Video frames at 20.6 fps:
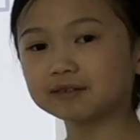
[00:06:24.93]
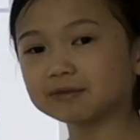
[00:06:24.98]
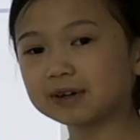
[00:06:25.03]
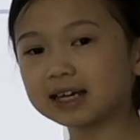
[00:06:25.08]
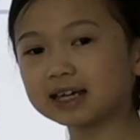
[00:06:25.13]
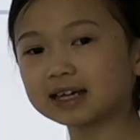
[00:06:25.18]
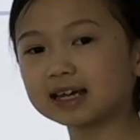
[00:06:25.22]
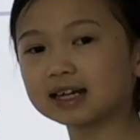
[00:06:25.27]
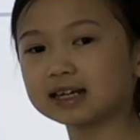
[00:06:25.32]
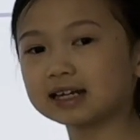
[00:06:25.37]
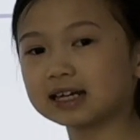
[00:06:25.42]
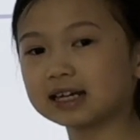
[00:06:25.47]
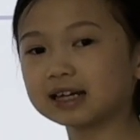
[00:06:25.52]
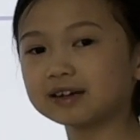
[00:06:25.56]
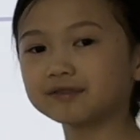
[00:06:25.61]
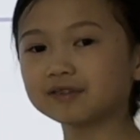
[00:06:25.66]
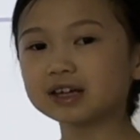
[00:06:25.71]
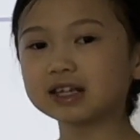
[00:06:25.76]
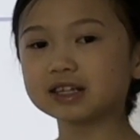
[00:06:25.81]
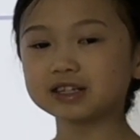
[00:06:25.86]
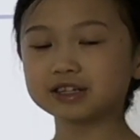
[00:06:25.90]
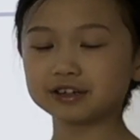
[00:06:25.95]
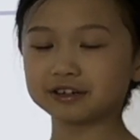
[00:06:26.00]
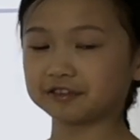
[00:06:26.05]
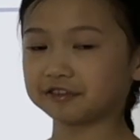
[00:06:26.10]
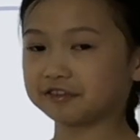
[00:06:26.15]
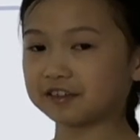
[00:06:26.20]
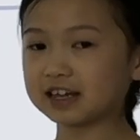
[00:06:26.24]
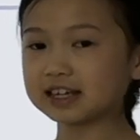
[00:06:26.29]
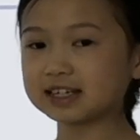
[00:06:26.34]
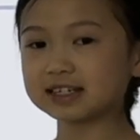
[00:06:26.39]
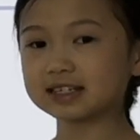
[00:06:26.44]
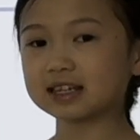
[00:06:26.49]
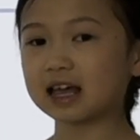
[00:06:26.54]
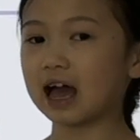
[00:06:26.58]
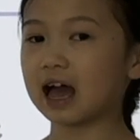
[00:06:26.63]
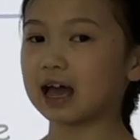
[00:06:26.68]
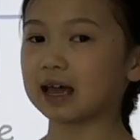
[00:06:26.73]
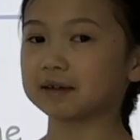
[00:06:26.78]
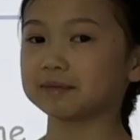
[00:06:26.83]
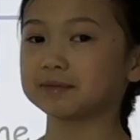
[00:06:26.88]
We can even do
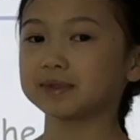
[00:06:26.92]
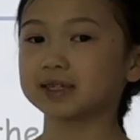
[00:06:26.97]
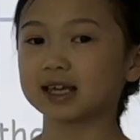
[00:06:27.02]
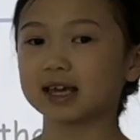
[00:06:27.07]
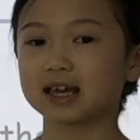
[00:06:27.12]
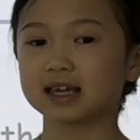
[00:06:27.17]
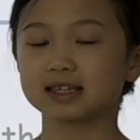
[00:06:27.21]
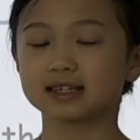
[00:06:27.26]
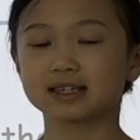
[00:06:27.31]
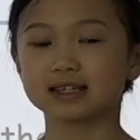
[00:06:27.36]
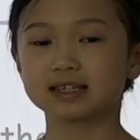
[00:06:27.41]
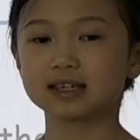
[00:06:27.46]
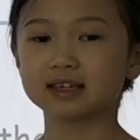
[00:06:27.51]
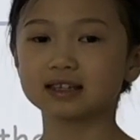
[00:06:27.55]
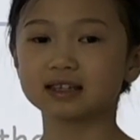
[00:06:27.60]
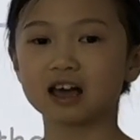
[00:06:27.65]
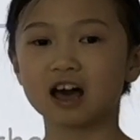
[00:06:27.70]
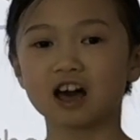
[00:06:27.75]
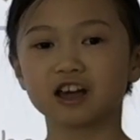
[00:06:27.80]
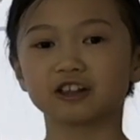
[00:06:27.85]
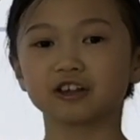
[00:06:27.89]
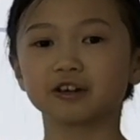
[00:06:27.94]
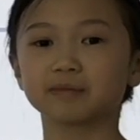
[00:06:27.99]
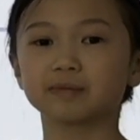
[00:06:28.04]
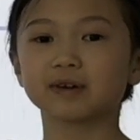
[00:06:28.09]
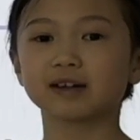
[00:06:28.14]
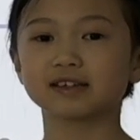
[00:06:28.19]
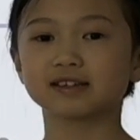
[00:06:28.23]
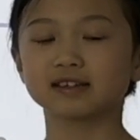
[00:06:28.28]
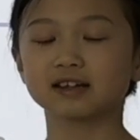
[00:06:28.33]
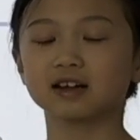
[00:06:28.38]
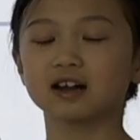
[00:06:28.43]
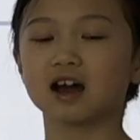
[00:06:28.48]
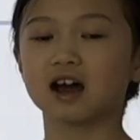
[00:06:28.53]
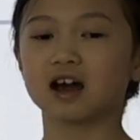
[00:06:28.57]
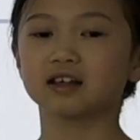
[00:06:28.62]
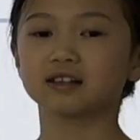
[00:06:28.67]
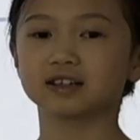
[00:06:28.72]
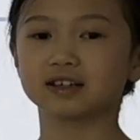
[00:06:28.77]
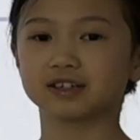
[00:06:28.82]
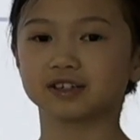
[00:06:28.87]
FaceTimes and see the other person
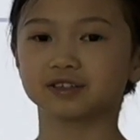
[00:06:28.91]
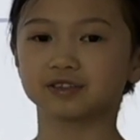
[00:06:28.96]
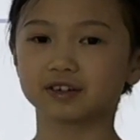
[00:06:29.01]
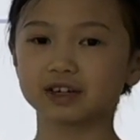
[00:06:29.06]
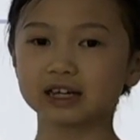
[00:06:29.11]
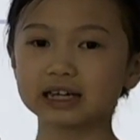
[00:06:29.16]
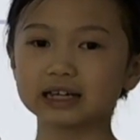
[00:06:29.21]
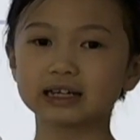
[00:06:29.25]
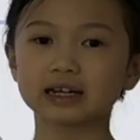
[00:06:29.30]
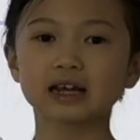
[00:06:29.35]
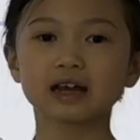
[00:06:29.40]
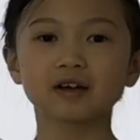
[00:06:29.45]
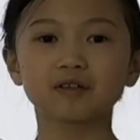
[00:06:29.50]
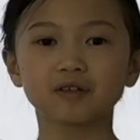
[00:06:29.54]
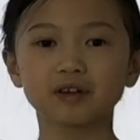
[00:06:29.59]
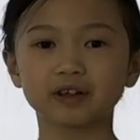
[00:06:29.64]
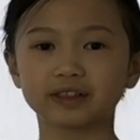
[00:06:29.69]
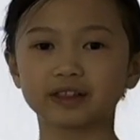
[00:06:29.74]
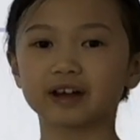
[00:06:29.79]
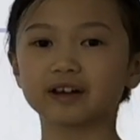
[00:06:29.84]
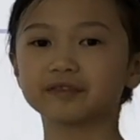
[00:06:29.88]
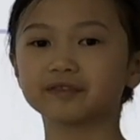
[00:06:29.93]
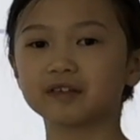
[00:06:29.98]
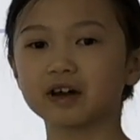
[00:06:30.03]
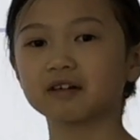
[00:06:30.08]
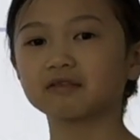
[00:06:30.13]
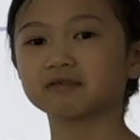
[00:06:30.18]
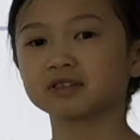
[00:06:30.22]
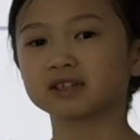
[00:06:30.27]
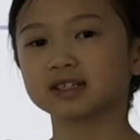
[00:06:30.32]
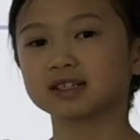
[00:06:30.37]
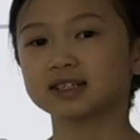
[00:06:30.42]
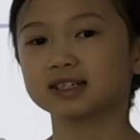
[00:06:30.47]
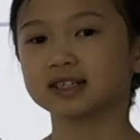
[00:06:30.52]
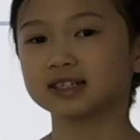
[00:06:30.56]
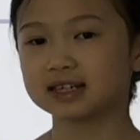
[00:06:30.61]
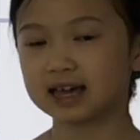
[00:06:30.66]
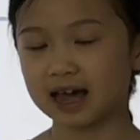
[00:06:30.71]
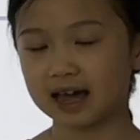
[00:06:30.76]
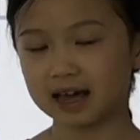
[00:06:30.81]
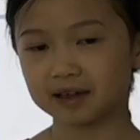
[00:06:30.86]
on the screen with our phones
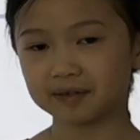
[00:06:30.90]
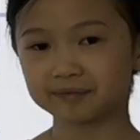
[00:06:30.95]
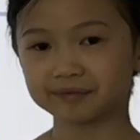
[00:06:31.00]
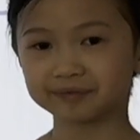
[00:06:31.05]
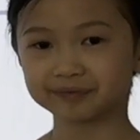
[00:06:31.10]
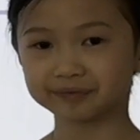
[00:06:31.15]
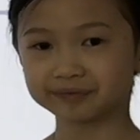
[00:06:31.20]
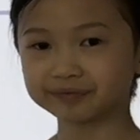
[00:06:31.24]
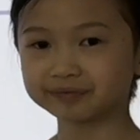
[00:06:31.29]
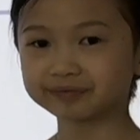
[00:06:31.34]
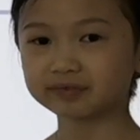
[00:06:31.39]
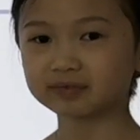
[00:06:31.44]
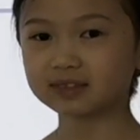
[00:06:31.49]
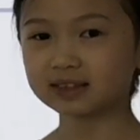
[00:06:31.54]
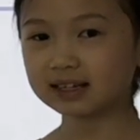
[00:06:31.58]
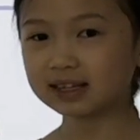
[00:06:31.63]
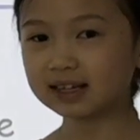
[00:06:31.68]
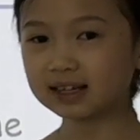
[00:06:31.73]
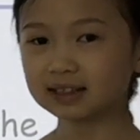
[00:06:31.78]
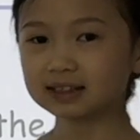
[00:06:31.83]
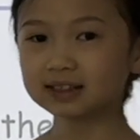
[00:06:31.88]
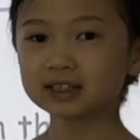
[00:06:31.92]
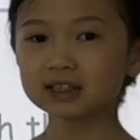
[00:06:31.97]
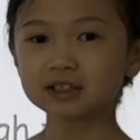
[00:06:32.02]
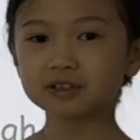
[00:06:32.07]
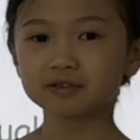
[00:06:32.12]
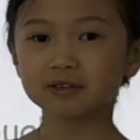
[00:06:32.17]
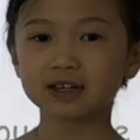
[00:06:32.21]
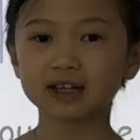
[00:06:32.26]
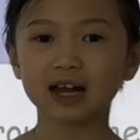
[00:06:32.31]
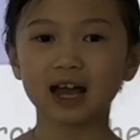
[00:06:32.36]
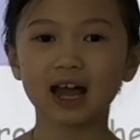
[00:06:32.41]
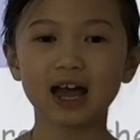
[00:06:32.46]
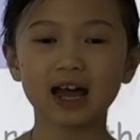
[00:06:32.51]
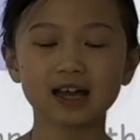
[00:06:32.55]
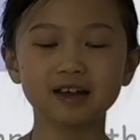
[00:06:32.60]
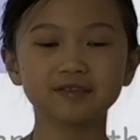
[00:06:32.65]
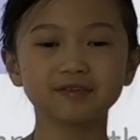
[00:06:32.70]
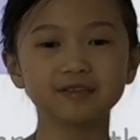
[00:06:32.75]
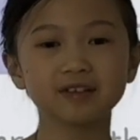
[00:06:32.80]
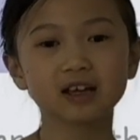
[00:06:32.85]
today. When
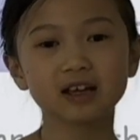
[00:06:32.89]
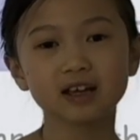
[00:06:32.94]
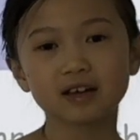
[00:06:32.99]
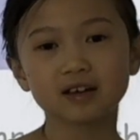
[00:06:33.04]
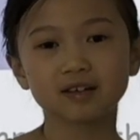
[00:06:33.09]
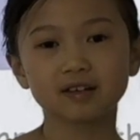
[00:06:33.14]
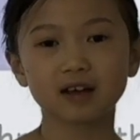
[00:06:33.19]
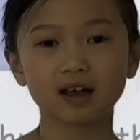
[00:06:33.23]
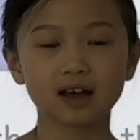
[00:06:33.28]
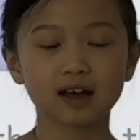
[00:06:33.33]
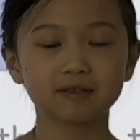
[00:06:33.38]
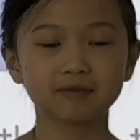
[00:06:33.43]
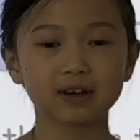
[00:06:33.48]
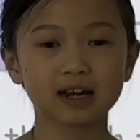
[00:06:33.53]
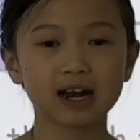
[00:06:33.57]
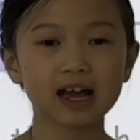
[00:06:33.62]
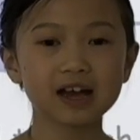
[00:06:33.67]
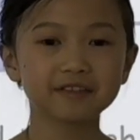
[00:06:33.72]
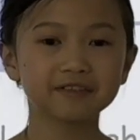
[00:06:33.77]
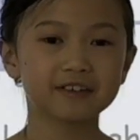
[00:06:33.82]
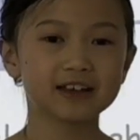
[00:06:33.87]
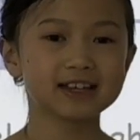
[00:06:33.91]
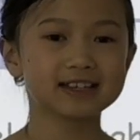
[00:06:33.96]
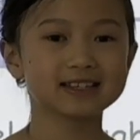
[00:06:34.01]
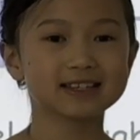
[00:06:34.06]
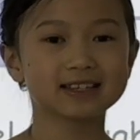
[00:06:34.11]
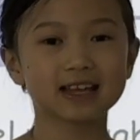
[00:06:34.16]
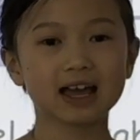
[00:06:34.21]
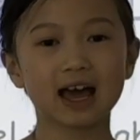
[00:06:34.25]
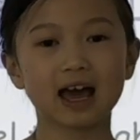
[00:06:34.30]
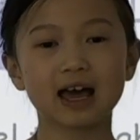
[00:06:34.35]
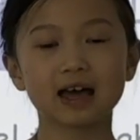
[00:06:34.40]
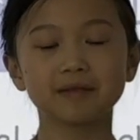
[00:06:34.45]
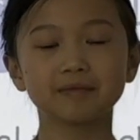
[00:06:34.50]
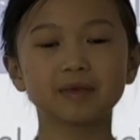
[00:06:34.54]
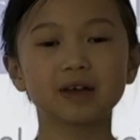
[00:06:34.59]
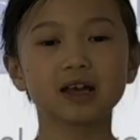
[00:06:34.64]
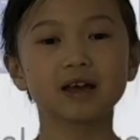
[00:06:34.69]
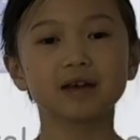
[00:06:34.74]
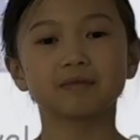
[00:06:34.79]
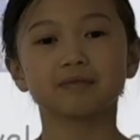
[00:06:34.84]
I
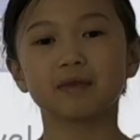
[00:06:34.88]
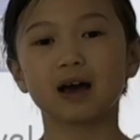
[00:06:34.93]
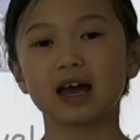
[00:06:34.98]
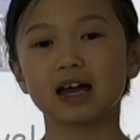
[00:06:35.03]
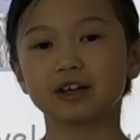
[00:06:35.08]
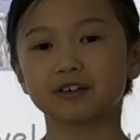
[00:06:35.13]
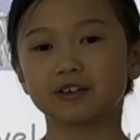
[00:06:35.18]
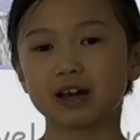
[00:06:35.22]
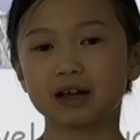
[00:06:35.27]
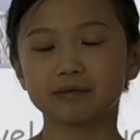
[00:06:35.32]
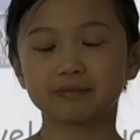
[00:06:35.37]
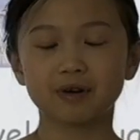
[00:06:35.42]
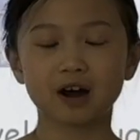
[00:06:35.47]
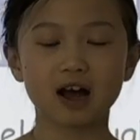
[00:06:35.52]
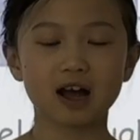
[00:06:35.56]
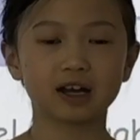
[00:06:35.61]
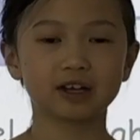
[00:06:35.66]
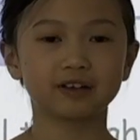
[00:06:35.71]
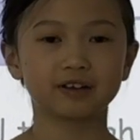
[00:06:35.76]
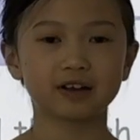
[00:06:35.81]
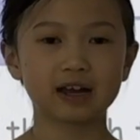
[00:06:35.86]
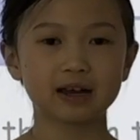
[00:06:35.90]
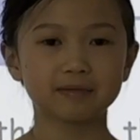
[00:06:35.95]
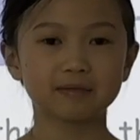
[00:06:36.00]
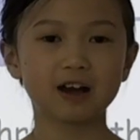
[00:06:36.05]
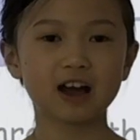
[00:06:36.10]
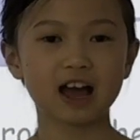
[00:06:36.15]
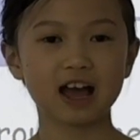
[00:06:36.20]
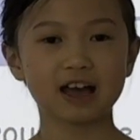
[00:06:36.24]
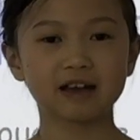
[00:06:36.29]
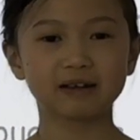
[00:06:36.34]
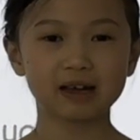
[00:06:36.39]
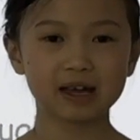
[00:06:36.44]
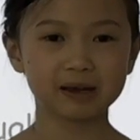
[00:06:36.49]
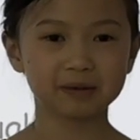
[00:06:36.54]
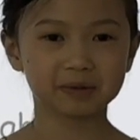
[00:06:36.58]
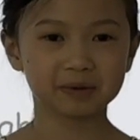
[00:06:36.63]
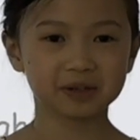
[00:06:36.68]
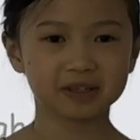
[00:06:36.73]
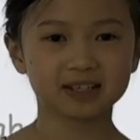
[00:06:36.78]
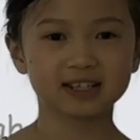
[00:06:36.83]
FaceTime my grandpa and grandma, I'm
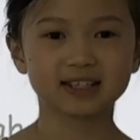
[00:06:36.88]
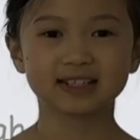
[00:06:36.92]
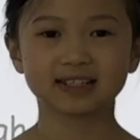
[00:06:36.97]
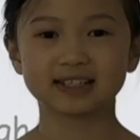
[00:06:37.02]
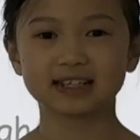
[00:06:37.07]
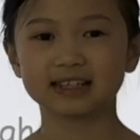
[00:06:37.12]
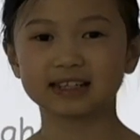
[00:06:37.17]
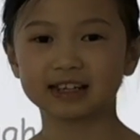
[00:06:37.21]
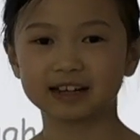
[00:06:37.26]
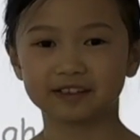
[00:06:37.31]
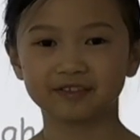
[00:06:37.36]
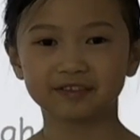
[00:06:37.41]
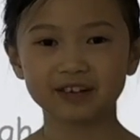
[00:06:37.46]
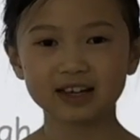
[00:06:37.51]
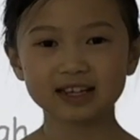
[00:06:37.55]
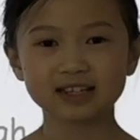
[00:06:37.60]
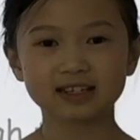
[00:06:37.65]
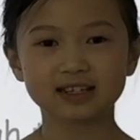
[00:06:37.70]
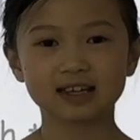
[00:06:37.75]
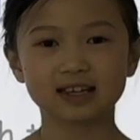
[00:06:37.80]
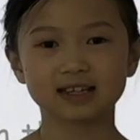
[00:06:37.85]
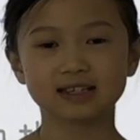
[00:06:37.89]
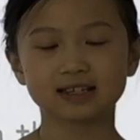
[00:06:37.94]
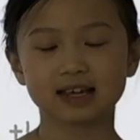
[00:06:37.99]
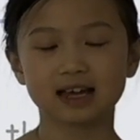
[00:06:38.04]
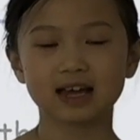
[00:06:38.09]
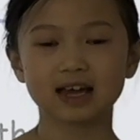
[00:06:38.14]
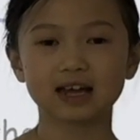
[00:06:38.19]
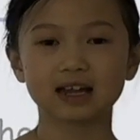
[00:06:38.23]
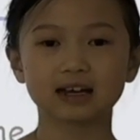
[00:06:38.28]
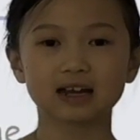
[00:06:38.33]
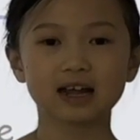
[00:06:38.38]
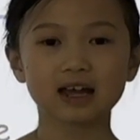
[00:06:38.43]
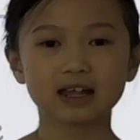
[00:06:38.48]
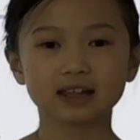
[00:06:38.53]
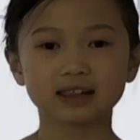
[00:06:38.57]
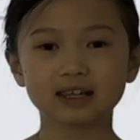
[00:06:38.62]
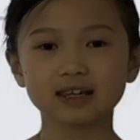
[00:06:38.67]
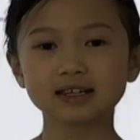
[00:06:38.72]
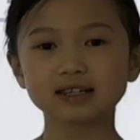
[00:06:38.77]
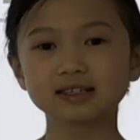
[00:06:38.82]
able to see their faces, and
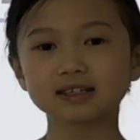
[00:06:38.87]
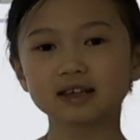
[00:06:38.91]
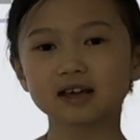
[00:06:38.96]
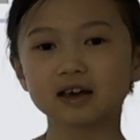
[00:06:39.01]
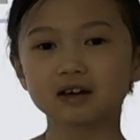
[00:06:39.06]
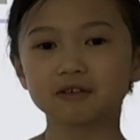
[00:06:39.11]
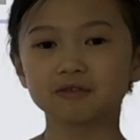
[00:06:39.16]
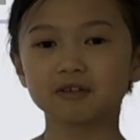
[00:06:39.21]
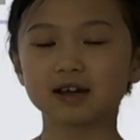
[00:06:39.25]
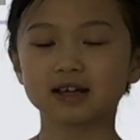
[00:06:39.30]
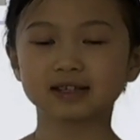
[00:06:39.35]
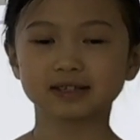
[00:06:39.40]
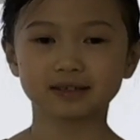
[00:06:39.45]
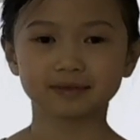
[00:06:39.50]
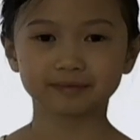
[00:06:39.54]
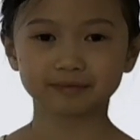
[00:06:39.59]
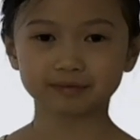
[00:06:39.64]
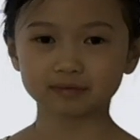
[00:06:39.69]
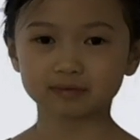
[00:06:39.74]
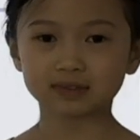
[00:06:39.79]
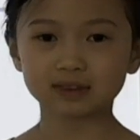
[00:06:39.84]
this was